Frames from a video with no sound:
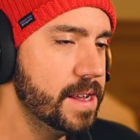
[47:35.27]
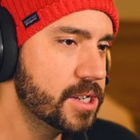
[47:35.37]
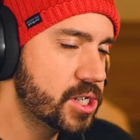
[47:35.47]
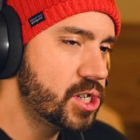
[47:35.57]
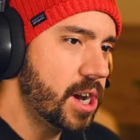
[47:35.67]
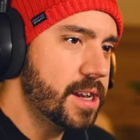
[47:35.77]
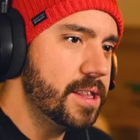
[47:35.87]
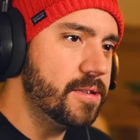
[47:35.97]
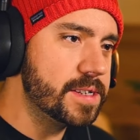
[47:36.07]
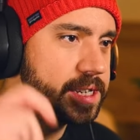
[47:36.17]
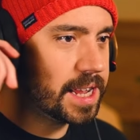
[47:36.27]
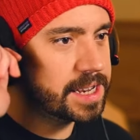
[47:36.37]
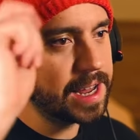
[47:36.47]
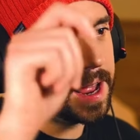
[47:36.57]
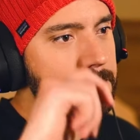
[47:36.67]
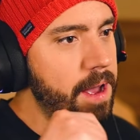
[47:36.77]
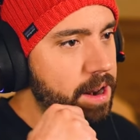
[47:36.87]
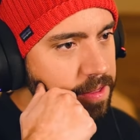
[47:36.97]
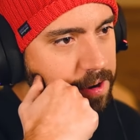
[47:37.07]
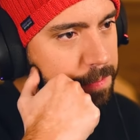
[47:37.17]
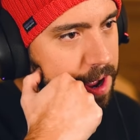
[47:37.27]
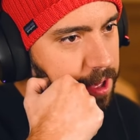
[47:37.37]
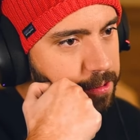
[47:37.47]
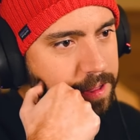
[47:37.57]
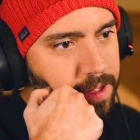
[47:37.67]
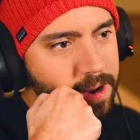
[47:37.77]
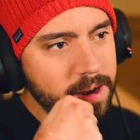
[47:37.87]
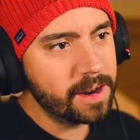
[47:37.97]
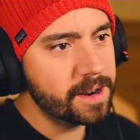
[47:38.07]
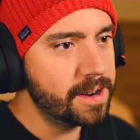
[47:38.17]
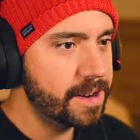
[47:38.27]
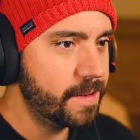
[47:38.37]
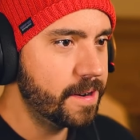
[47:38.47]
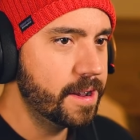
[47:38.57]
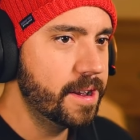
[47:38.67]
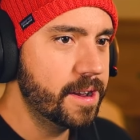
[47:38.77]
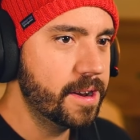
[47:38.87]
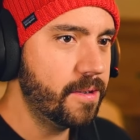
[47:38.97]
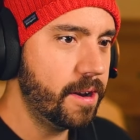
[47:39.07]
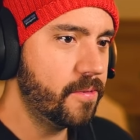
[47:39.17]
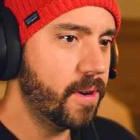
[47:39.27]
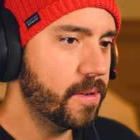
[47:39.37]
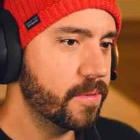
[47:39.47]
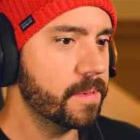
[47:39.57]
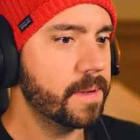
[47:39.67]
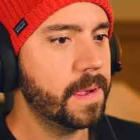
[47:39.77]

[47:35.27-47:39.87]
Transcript: Just chuck a little stick of dynamite on their path right there. Right in front of them.